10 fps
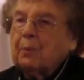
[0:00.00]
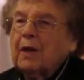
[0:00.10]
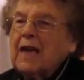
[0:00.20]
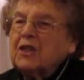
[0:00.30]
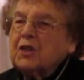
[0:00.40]

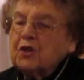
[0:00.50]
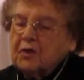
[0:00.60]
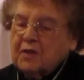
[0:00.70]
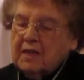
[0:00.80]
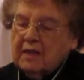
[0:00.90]
pleasure
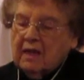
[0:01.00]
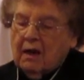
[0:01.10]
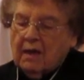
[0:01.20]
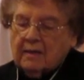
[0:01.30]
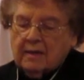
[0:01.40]
seeking
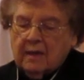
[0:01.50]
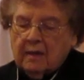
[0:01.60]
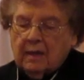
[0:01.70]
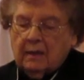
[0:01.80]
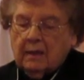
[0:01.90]
on Sunday.